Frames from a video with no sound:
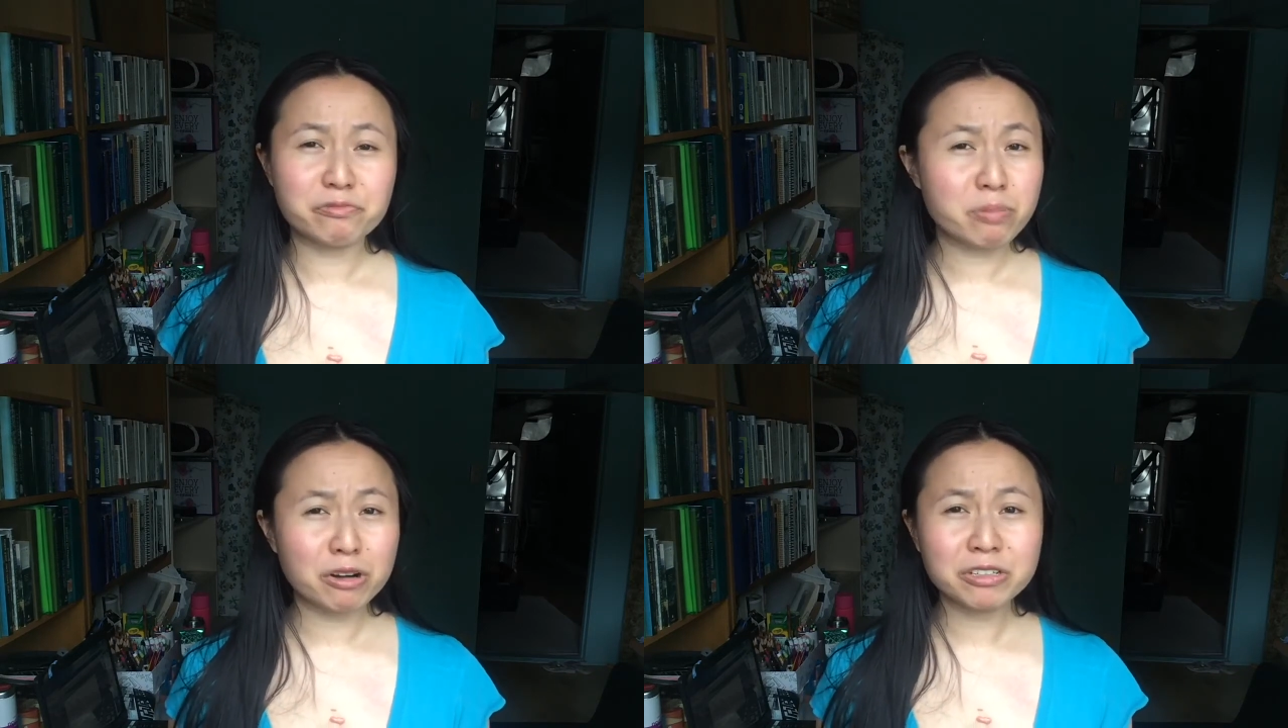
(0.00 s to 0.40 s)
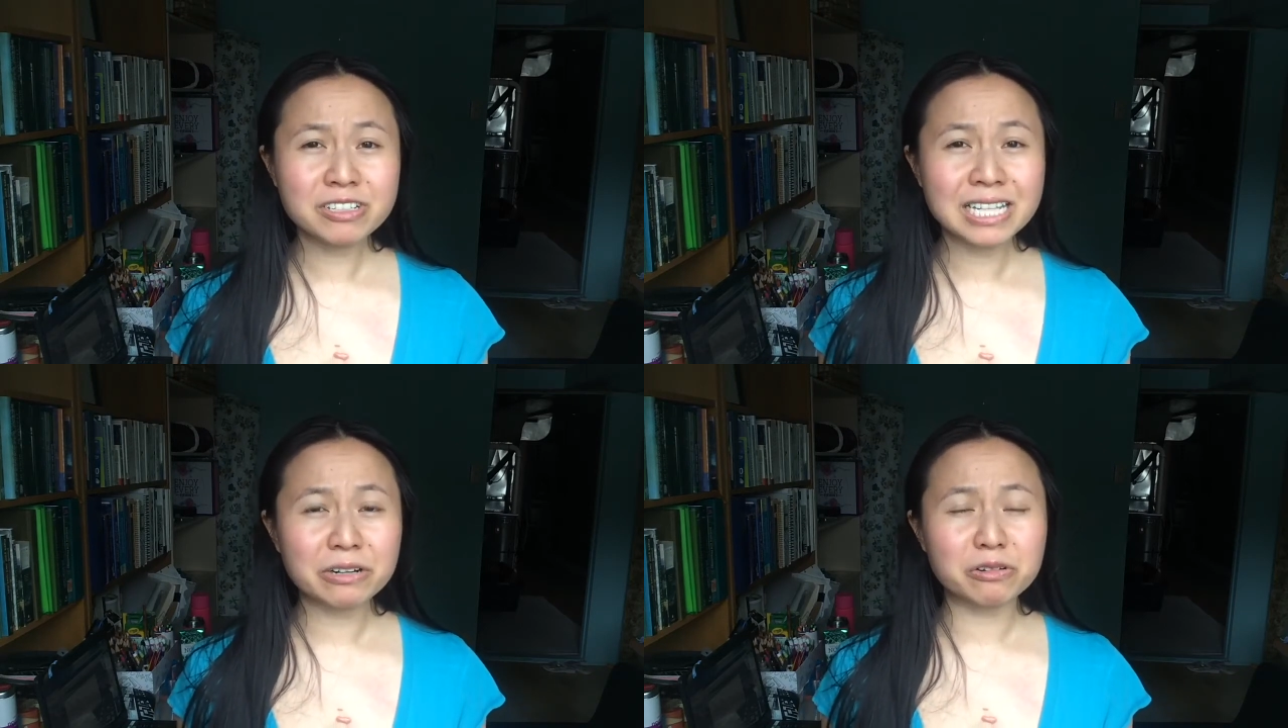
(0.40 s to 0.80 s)

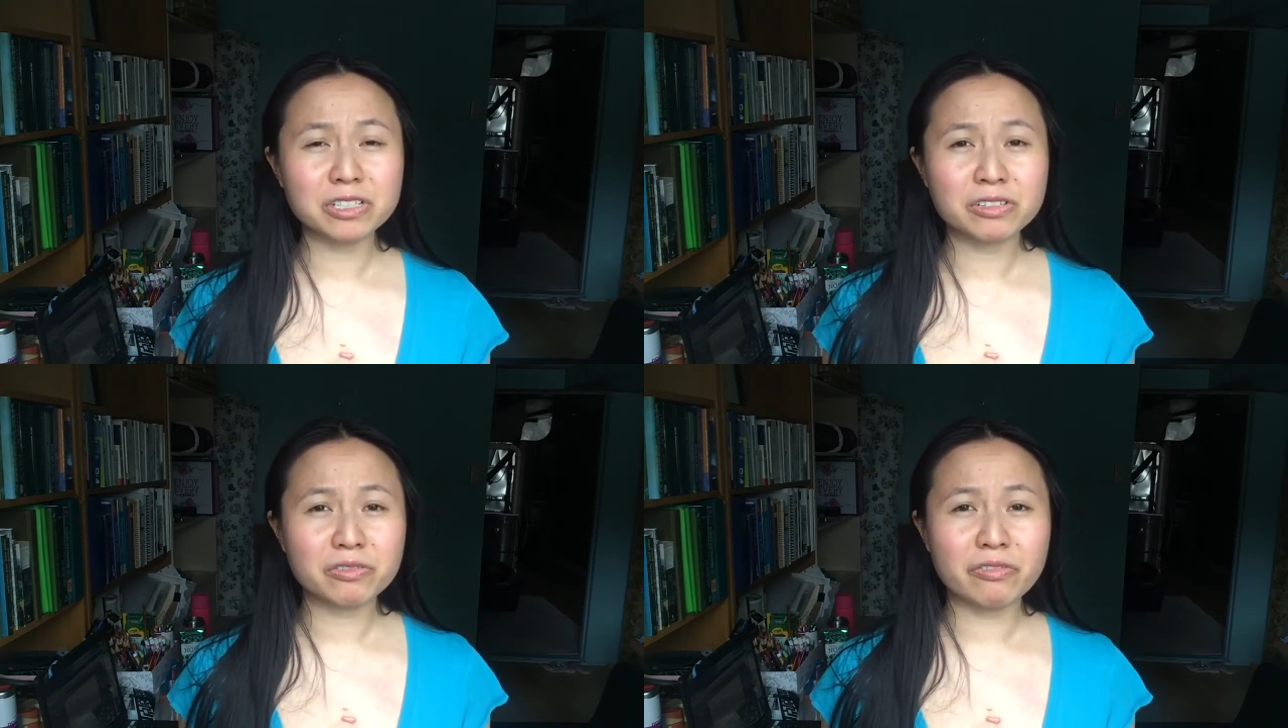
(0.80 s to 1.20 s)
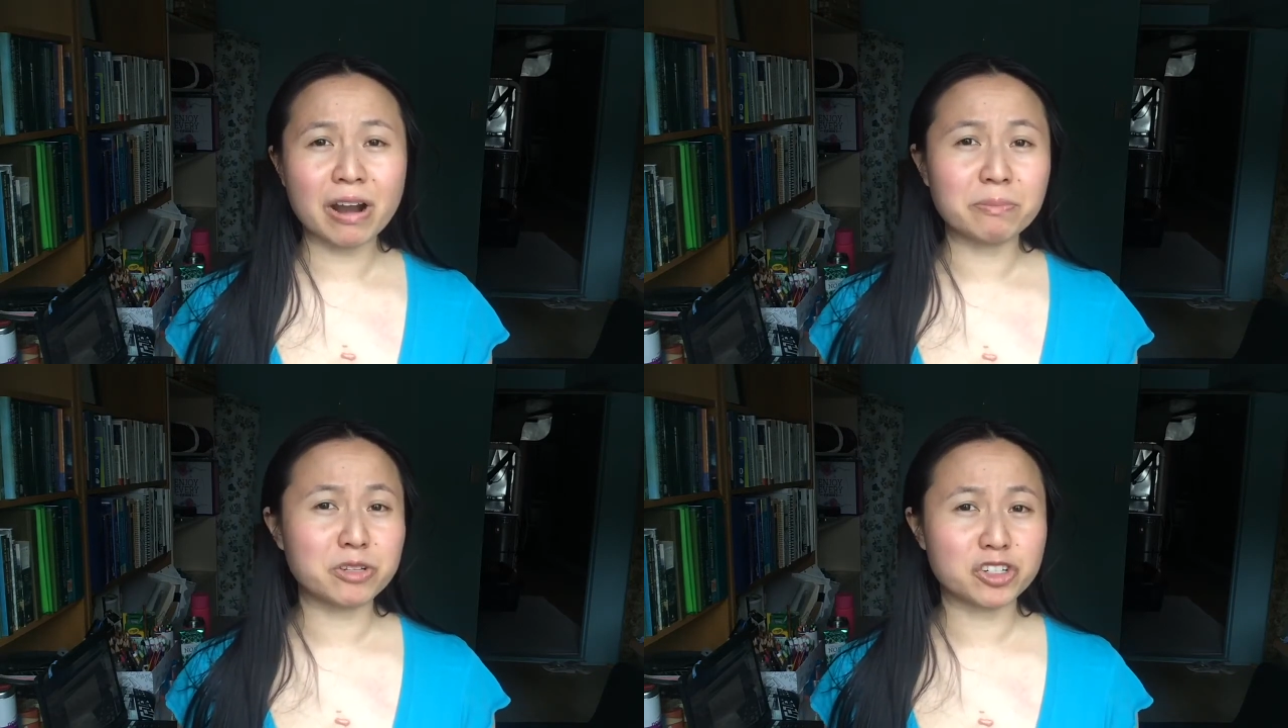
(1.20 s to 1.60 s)
produce that grows
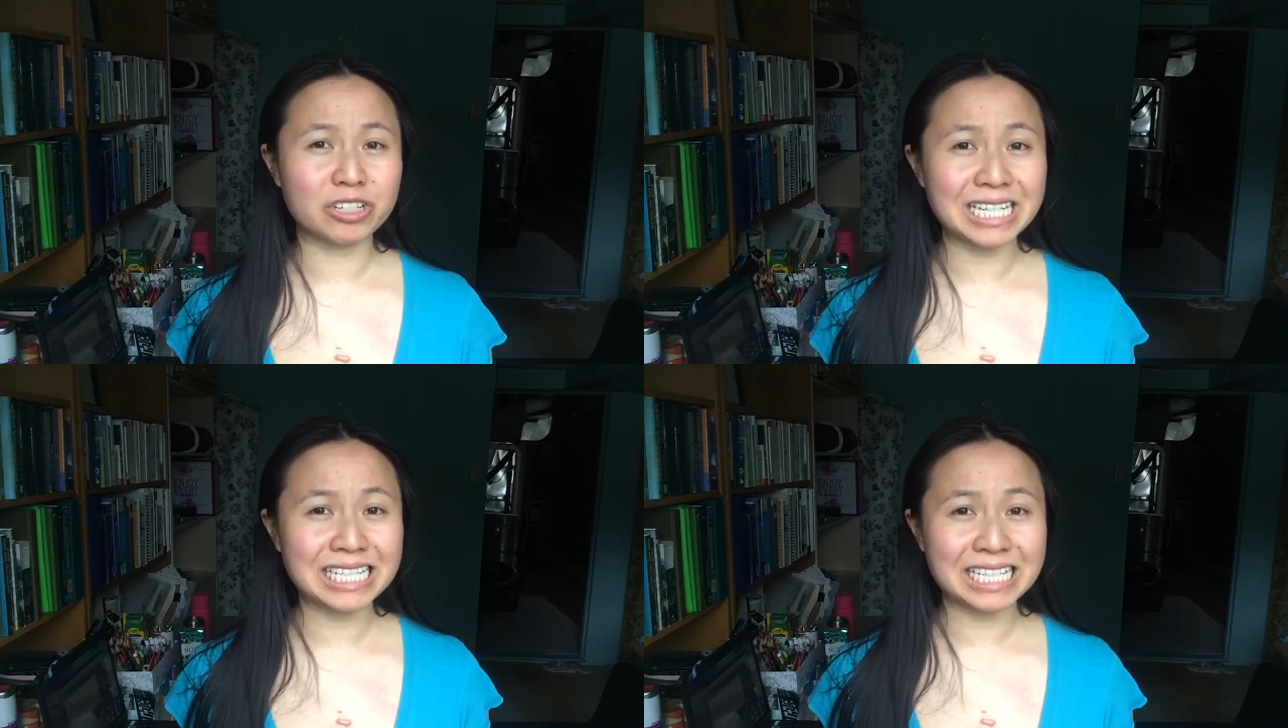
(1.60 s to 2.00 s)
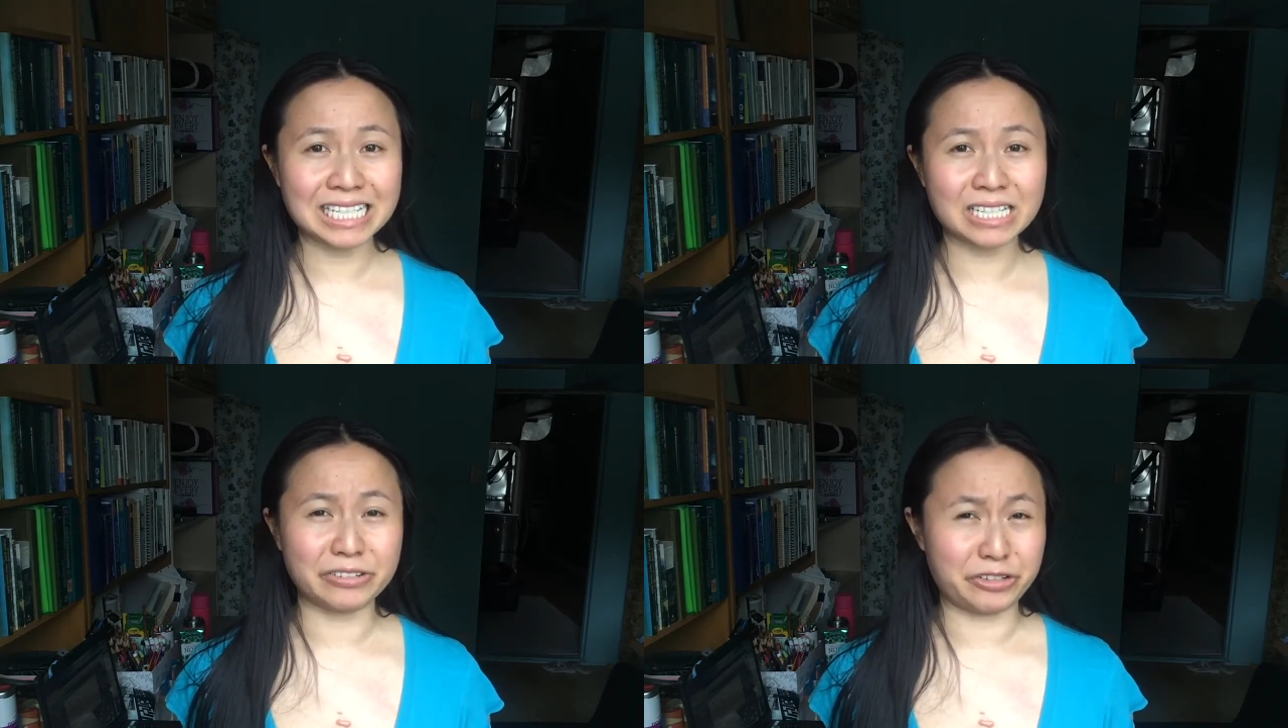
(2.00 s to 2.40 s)
from trees isn't